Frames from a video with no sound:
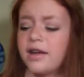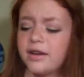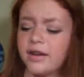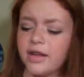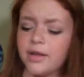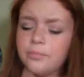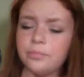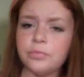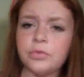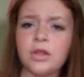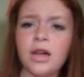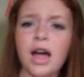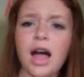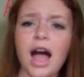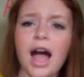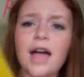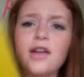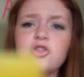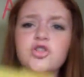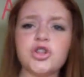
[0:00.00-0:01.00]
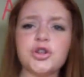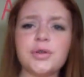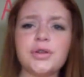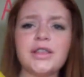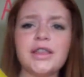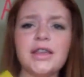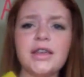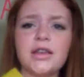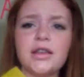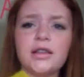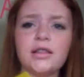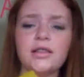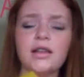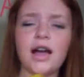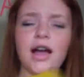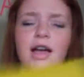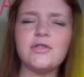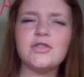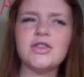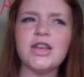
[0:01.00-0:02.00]
And I've
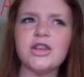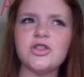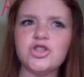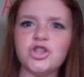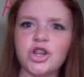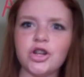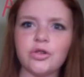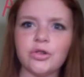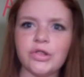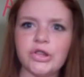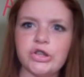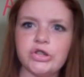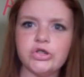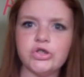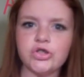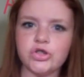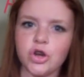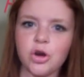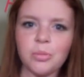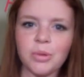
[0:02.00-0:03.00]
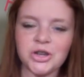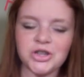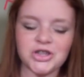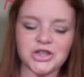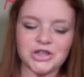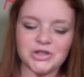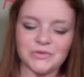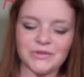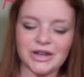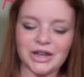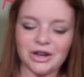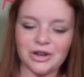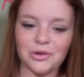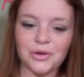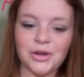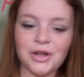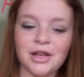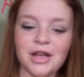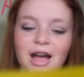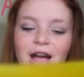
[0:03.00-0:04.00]
said generally so much in this video,
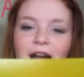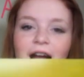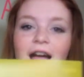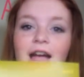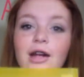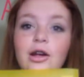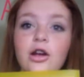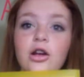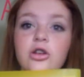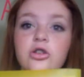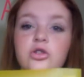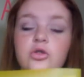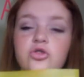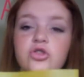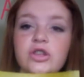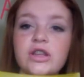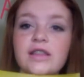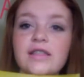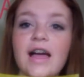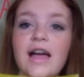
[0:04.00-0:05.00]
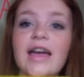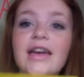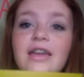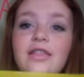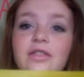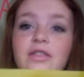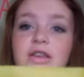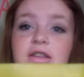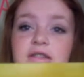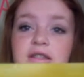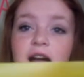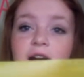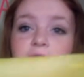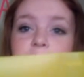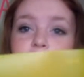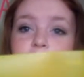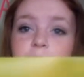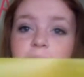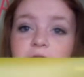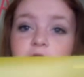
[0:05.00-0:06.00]
I usually like this
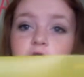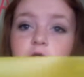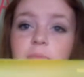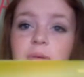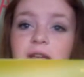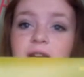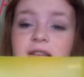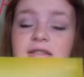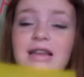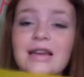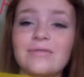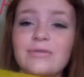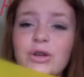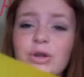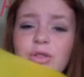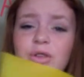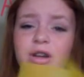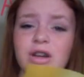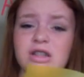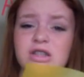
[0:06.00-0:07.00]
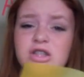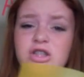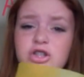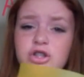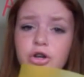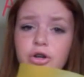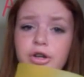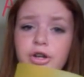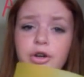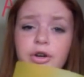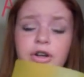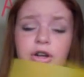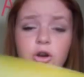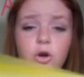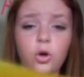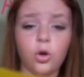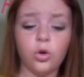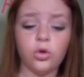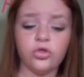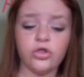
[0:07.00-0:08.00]
kind better because I feel that it's sturdier and
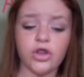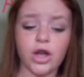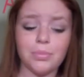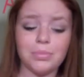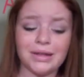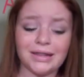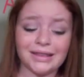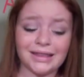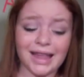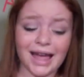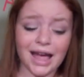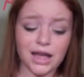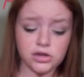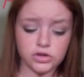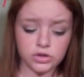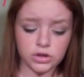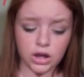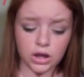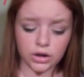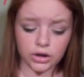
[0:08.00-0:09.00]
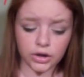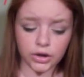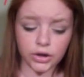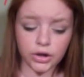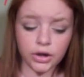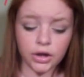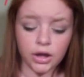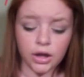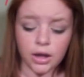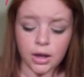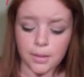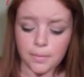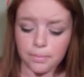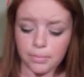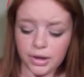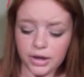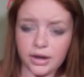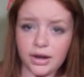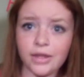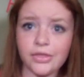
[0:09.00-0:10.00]
it holds up and lasts longer,
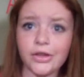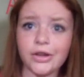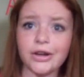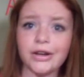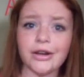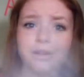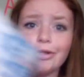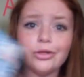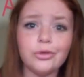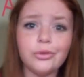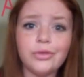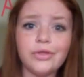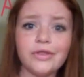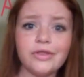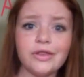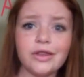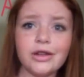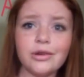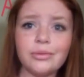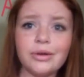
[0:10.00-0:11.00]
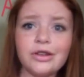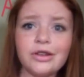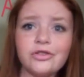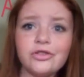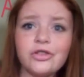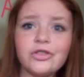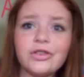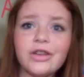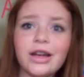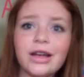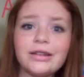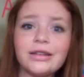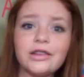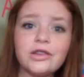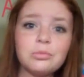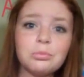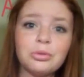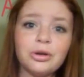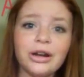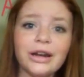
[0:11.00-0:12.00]
but I thought I'd include this anyways just because it's
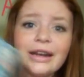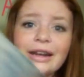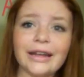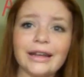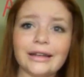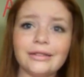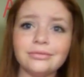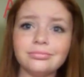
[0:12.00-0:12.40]
pretty.